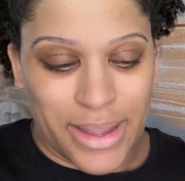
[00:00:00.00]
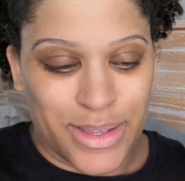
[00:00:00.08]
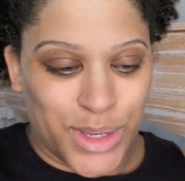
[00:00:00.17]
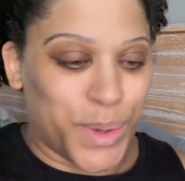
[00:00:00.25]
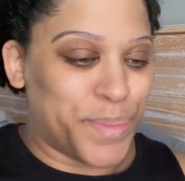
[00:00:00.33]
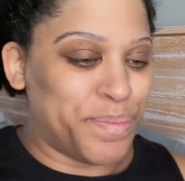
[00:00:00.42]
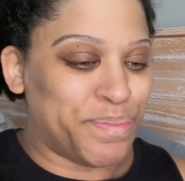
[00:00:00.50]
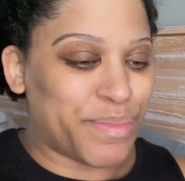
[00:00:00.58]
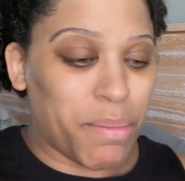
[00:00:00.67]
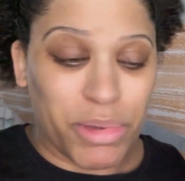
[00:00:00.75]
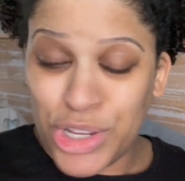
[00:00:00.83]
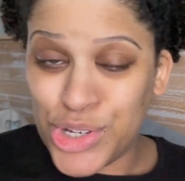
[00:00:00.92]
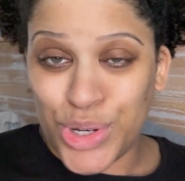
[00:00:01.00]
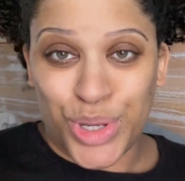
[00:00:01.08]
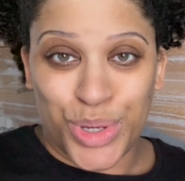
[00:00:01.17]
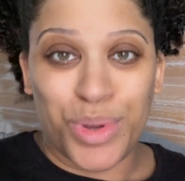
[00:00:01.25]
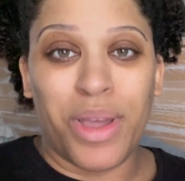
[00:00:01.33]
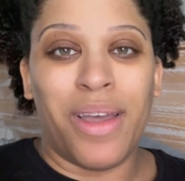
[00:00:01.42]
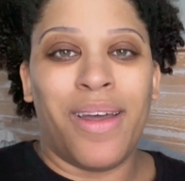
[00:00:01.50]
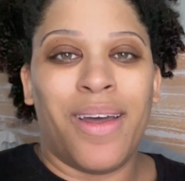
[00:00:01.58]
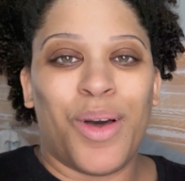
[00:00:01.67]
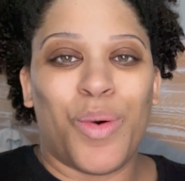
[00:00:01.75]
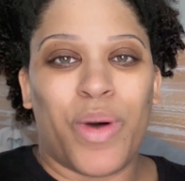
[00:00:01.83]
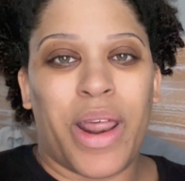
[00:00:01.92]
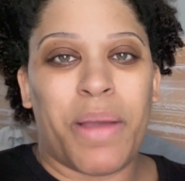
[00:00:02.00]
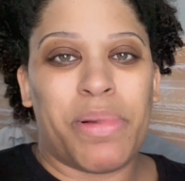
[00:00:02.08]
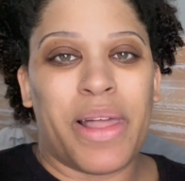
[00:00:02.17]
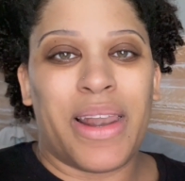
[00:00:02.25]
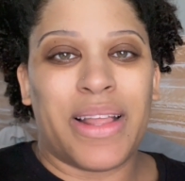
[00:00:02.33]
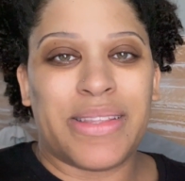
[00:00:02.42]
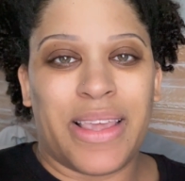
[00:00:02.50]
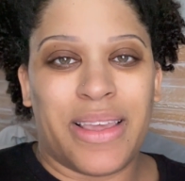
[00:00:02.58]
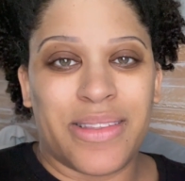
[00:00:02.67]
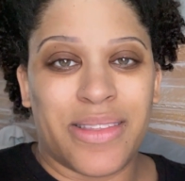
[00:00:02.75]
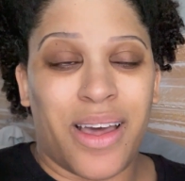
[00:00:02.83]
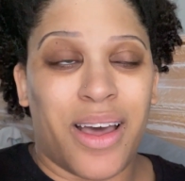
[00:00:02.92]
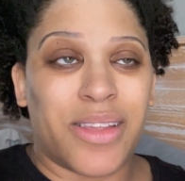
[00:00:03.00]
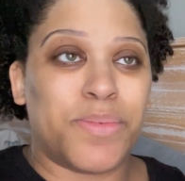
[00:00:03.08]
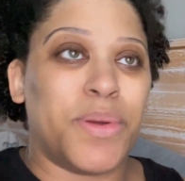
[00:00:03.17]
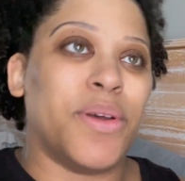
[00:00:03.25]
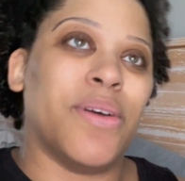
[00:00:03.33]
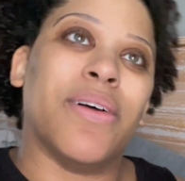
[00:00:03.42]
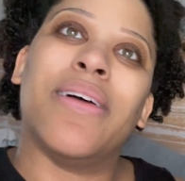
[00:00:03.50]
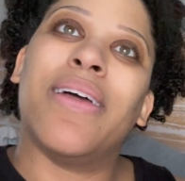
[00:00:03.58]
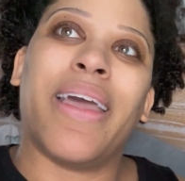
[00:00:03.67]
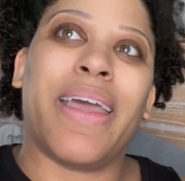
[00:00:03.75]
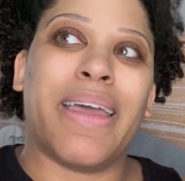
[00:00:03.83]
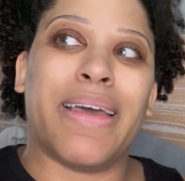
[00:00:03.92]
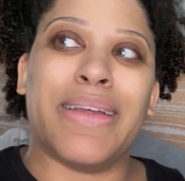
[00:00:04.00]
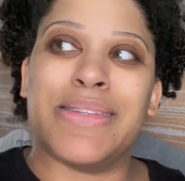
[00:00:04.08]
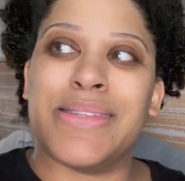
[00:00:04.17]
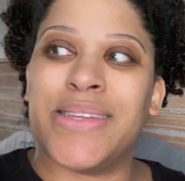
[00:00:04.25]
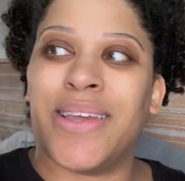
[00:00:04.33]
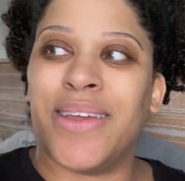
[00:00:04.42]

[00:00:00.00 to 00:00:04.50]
So I'm going to show you what I plan on taking to the hospital, and